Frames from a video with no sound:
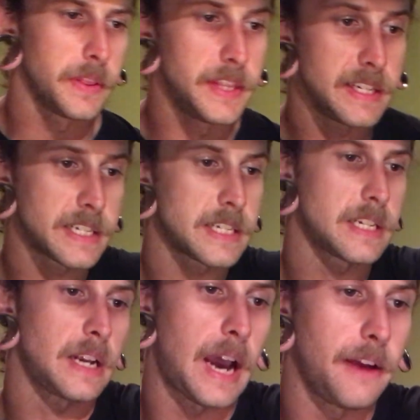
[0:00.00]

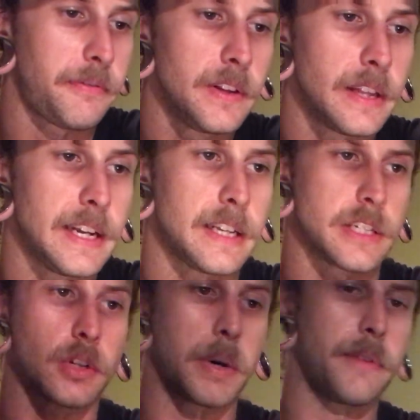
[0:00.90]
This, I feel like,
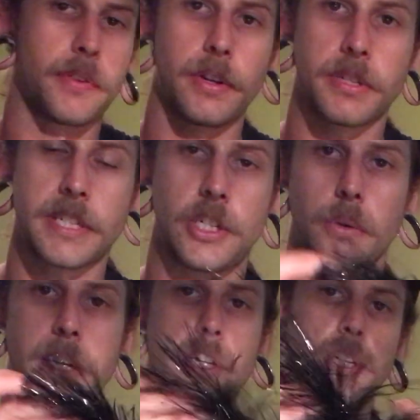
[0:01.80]
is great for those
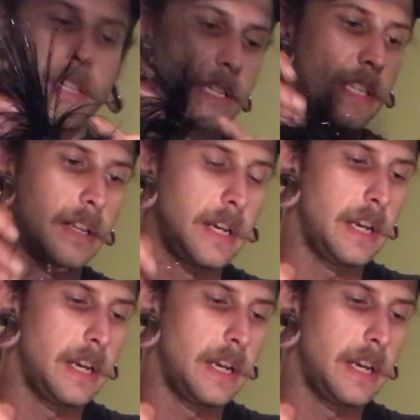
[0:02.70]
situations.